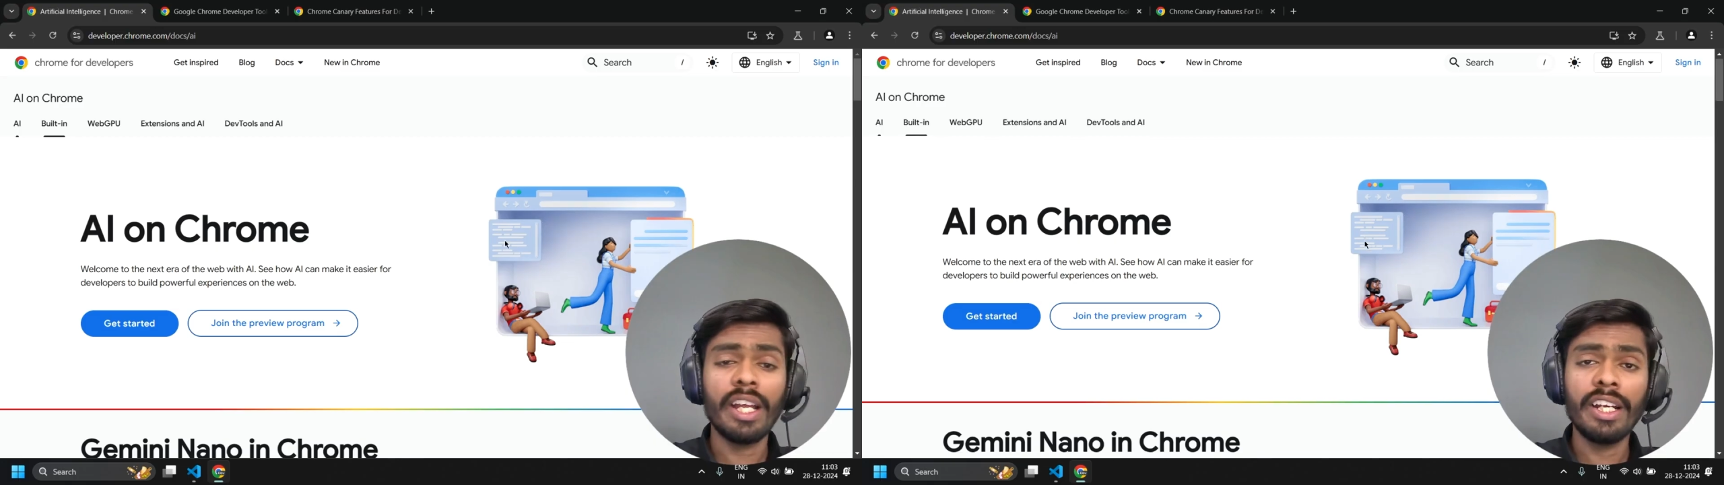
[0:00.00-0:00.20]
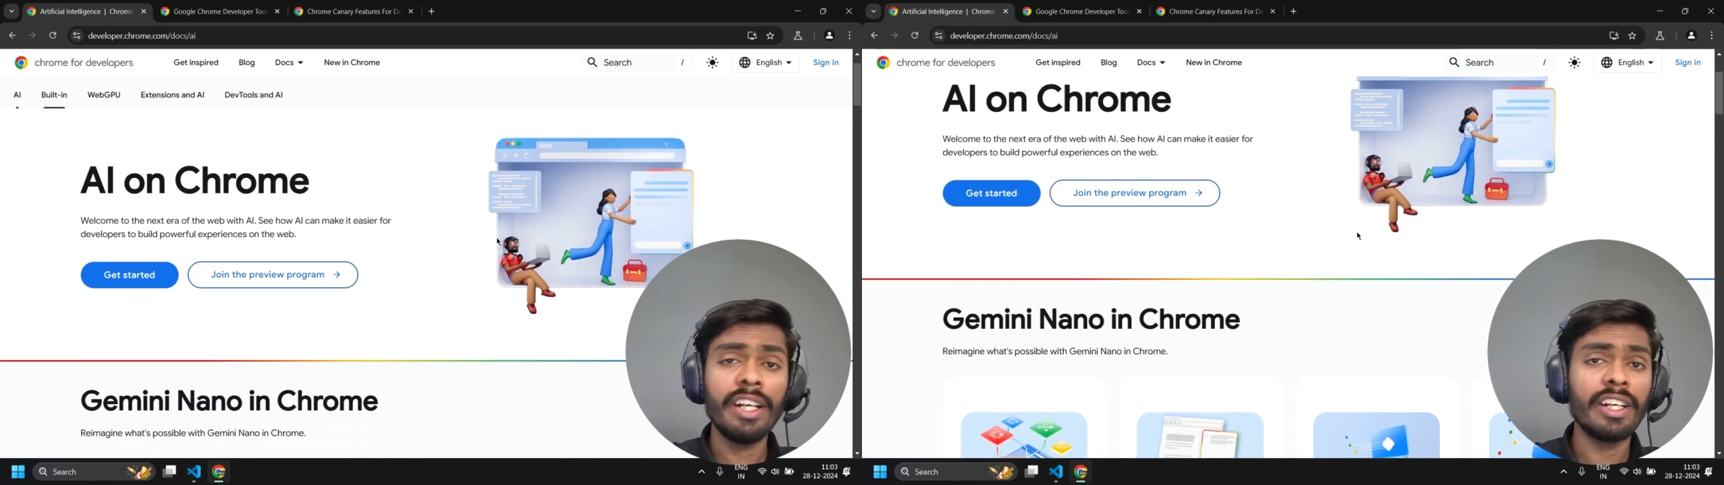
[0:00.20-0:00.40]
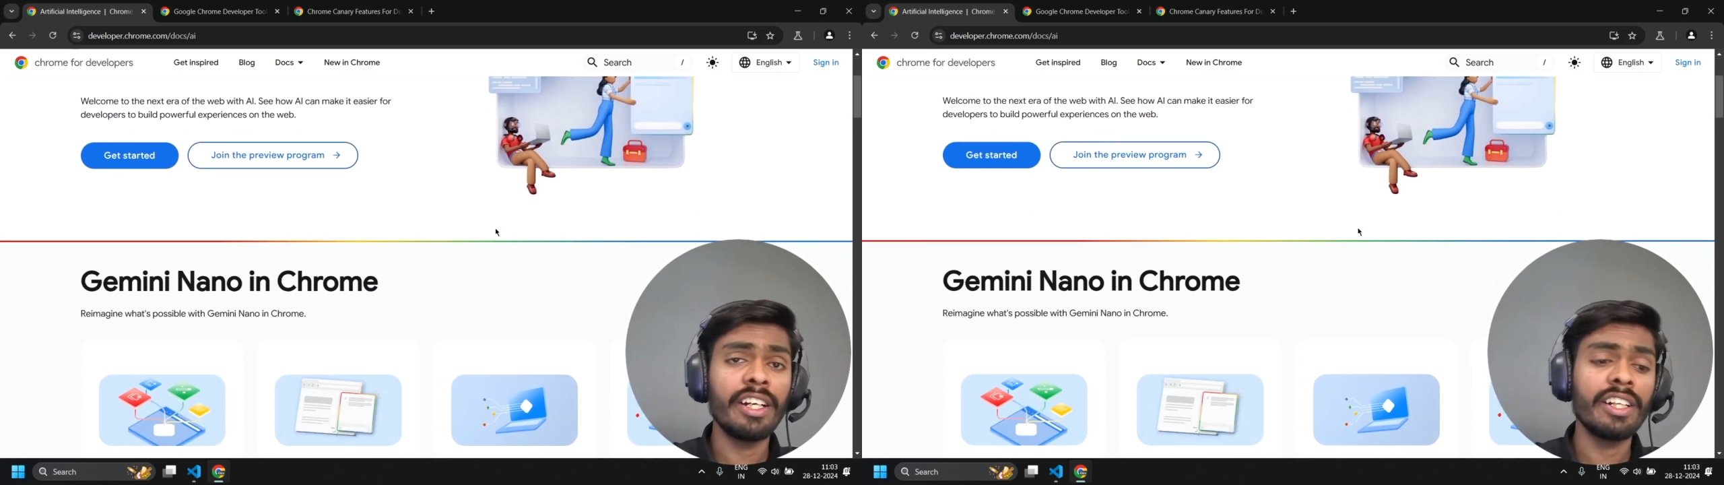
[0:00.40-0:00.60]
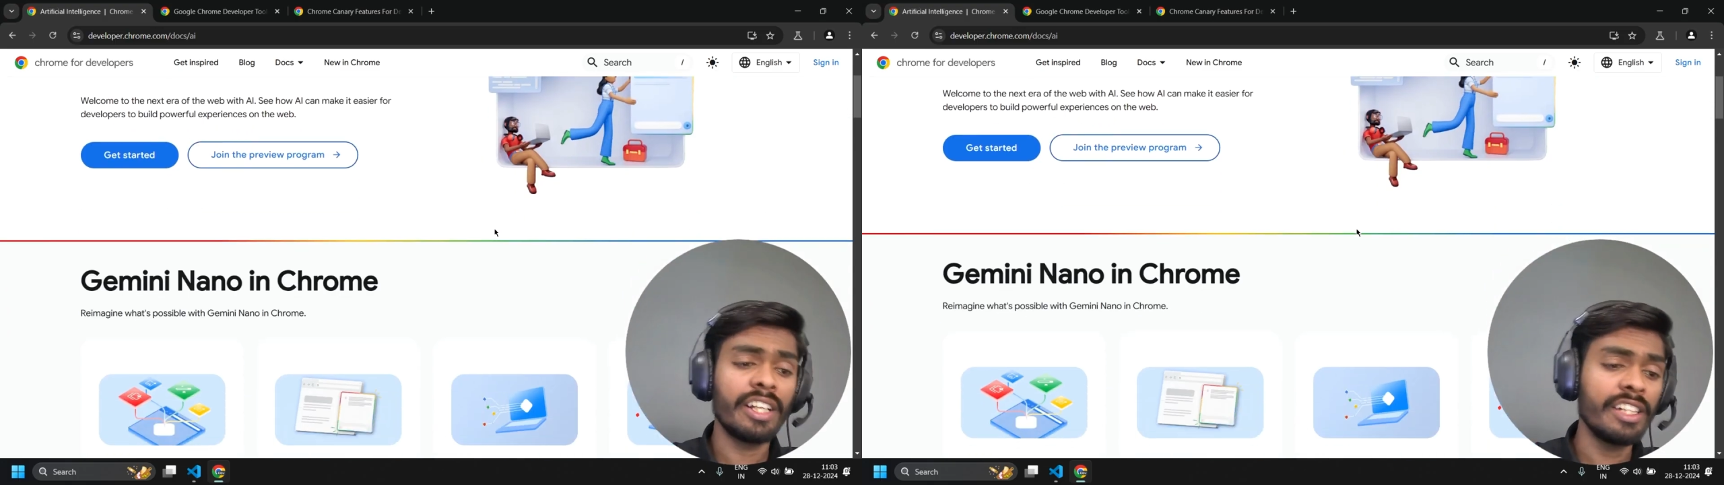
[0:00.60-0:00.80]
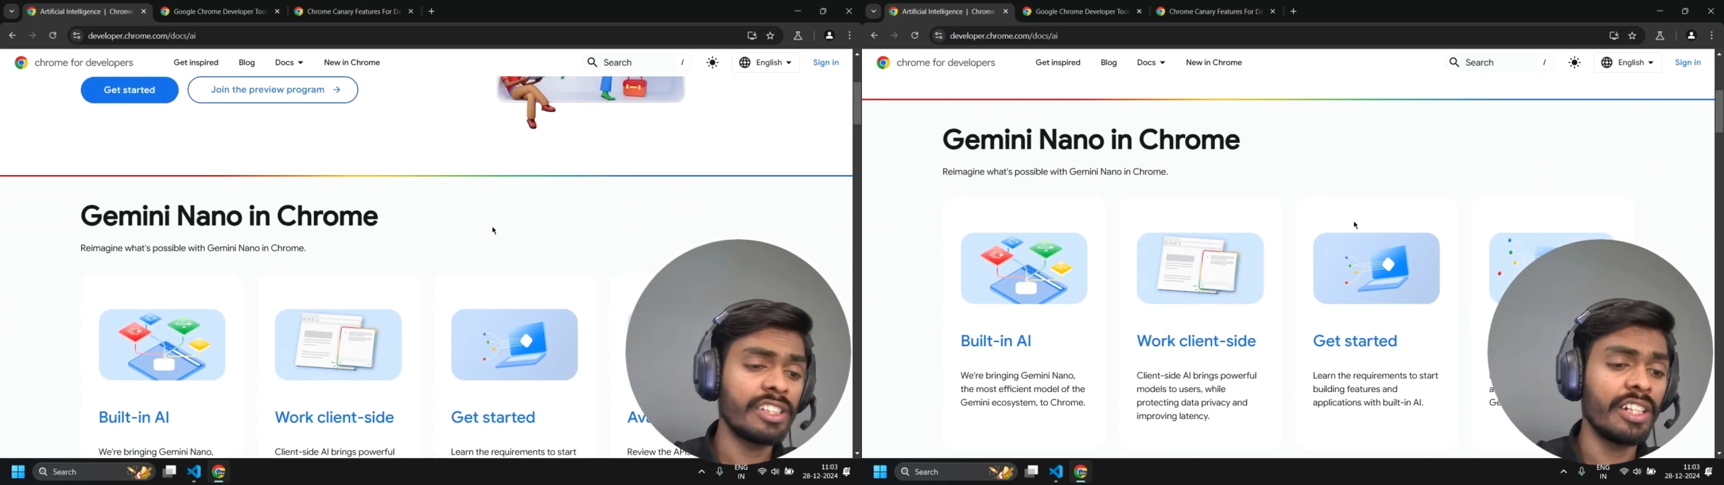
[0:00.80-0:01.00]
any internet
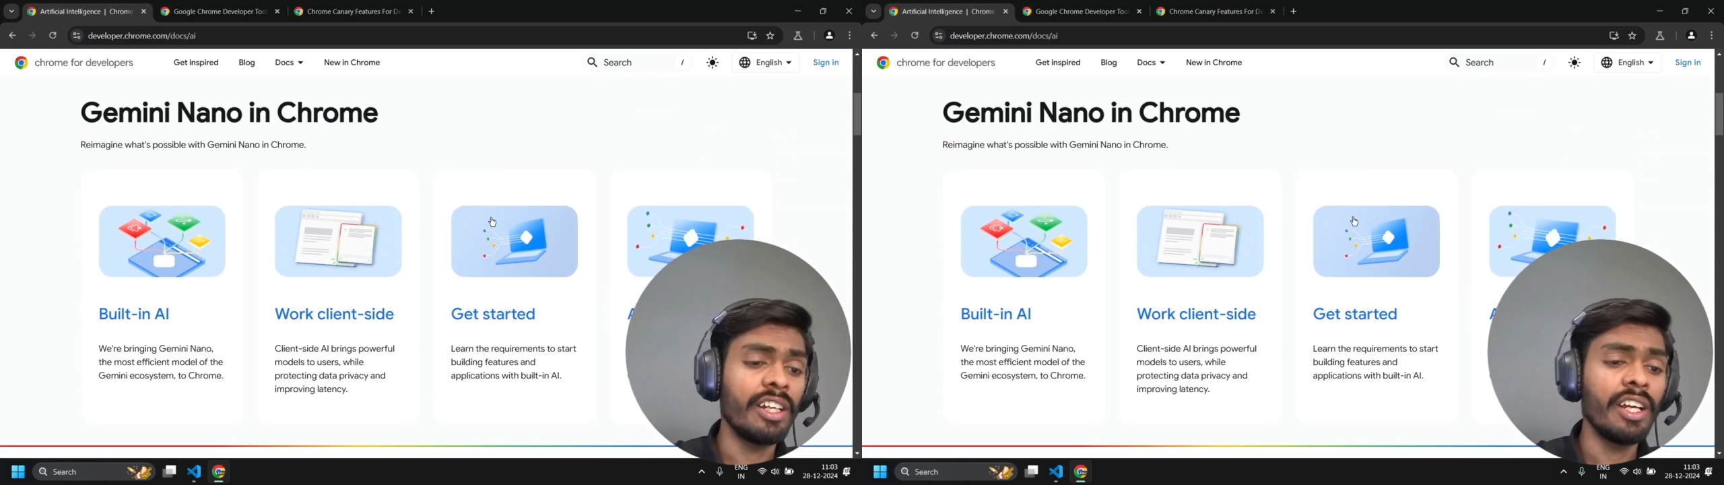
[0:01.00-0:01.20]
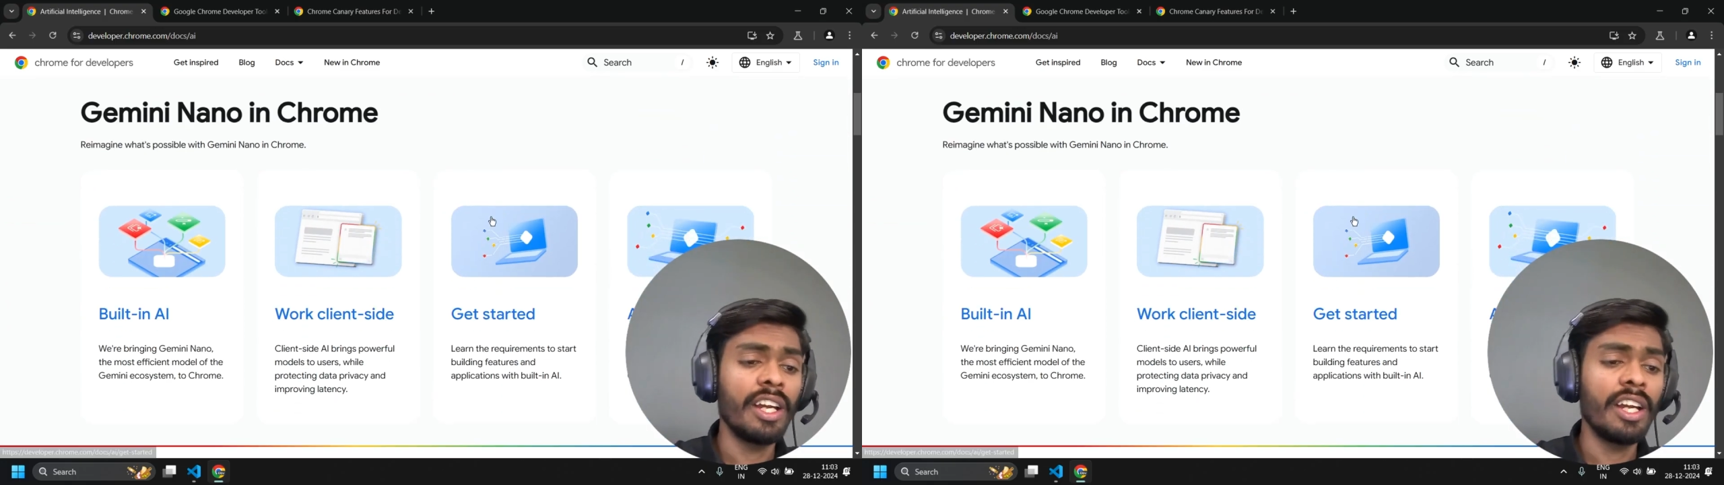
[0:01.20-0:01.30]
connection